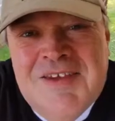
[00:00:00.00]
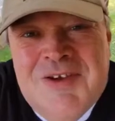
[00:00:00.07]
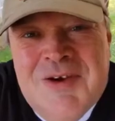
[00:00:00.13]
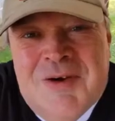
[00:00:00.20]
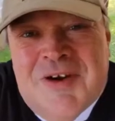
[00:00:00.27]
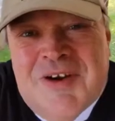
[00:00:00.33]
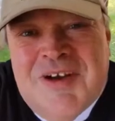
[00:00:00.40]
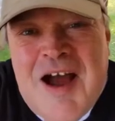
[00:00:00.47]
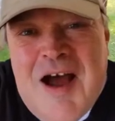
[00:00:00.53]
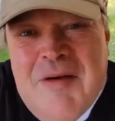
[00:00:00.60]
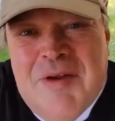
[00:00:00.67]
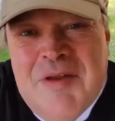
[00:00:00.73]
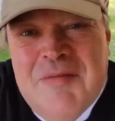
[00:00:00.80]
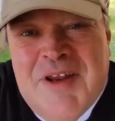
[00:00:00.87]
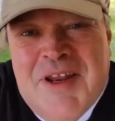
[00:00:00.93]
Your
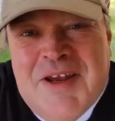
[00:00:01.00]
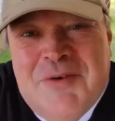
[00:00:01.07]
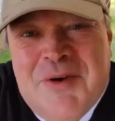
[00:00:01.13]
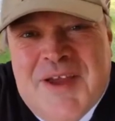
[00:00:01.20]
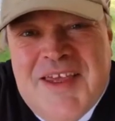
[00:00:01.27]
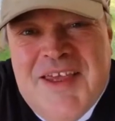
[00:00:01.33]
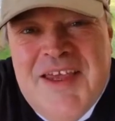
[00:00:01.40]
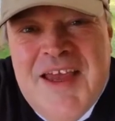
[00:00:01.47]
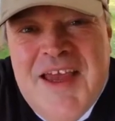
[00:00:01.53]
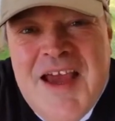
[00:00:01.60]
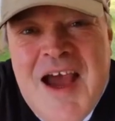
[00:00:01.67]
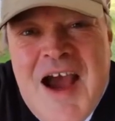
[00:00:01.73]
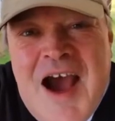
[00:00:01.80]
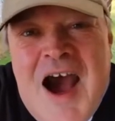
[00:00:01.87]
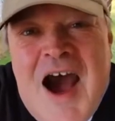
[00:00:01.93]
Comedy Minute Quickie.
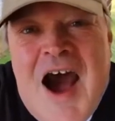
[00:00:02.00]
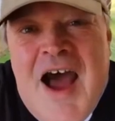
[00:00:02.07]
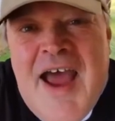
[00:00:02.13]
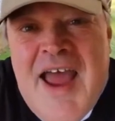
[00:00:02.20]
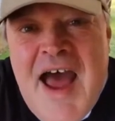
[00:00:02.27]
I